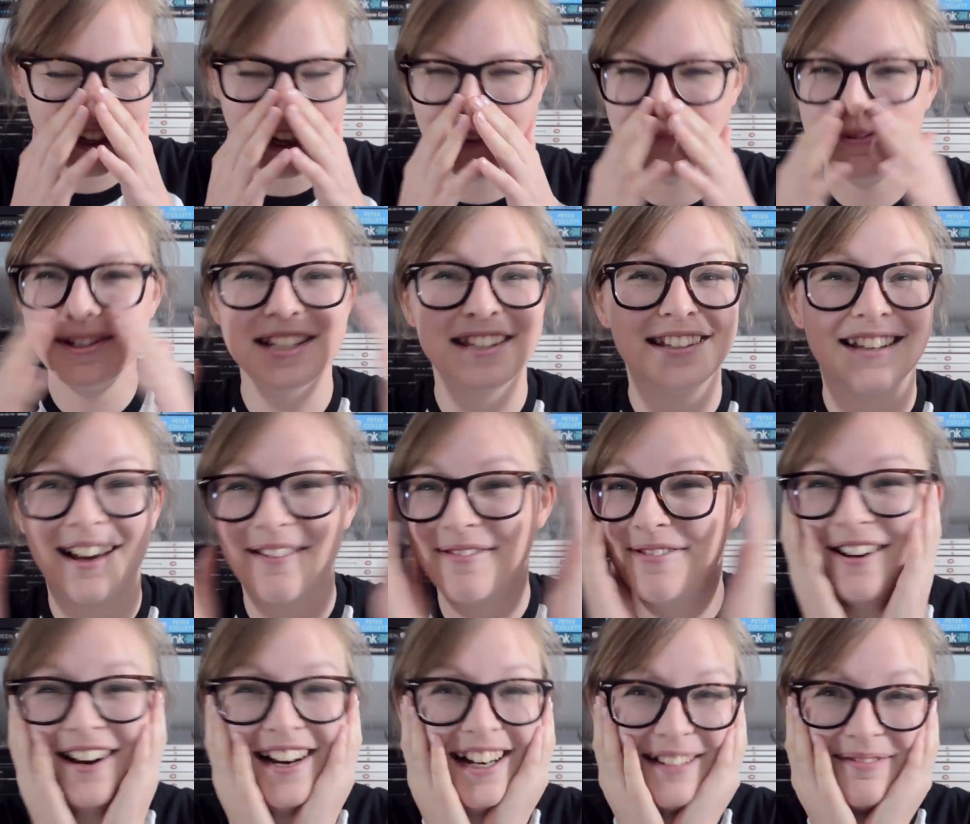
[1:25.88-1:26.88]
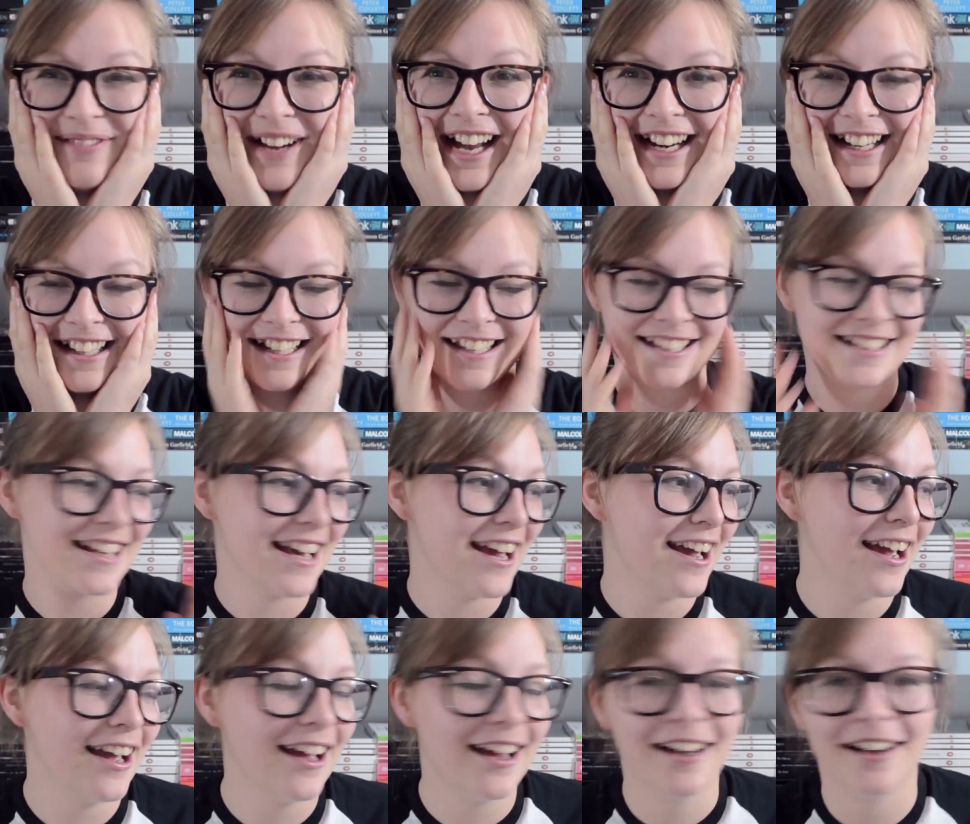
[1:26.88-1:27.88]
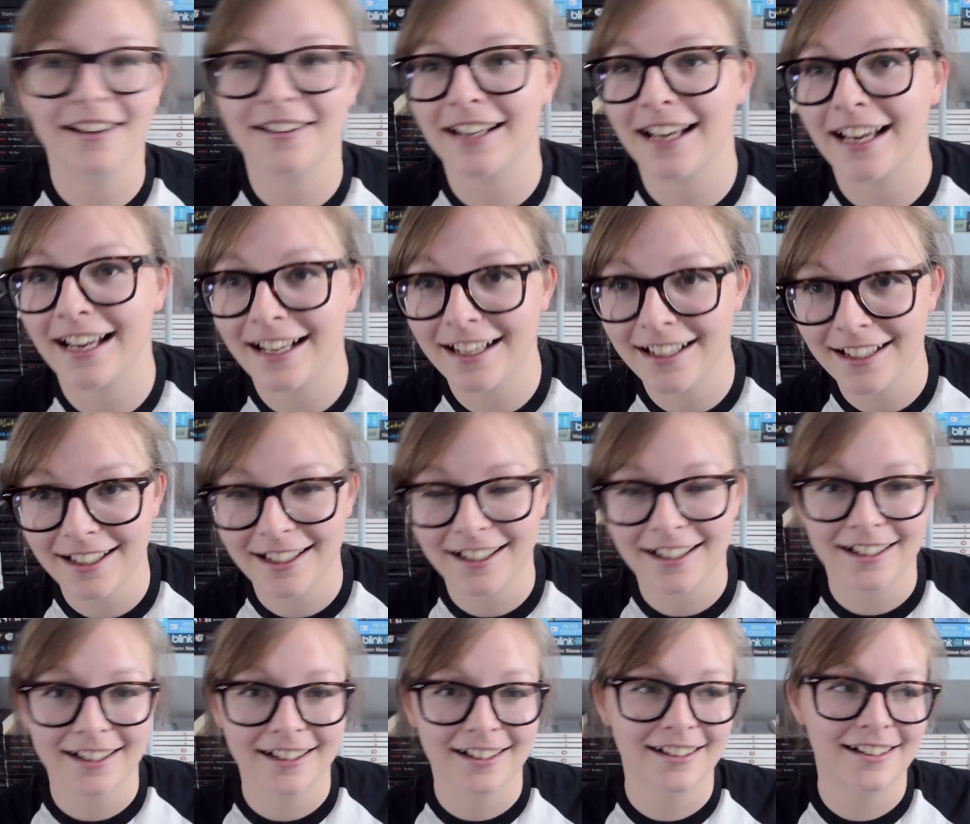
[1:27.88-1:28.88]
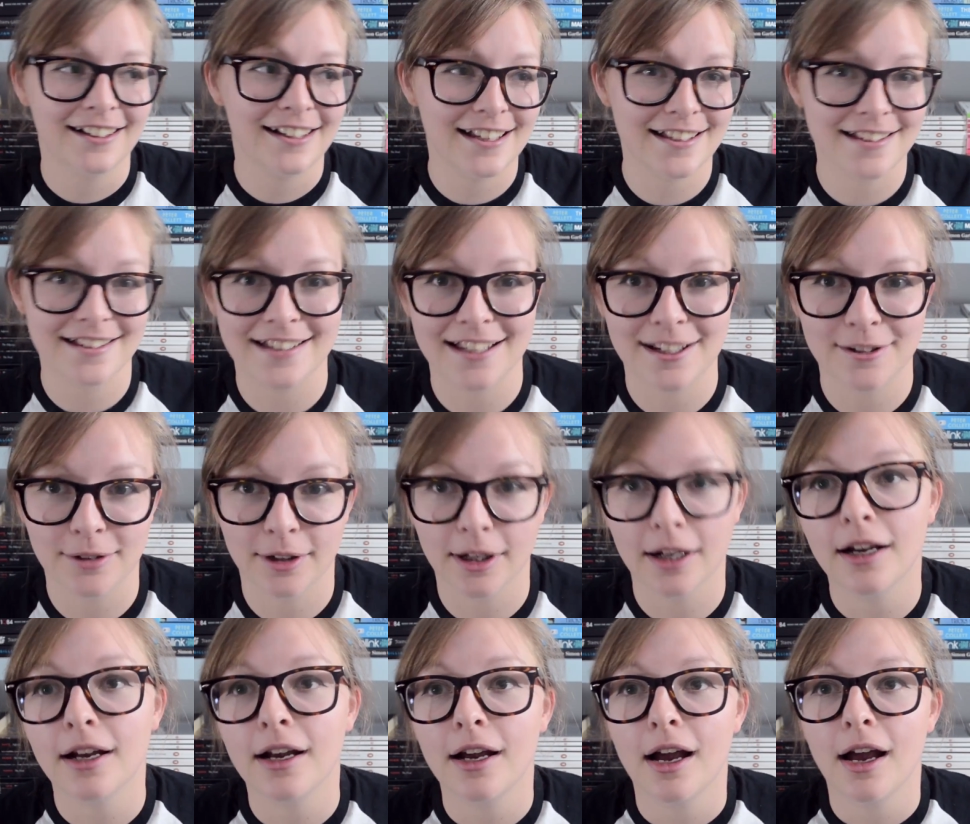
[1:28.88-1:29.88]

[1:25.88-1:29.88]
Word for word: I'm just, I'm really bad at this. Okay, here's a secret.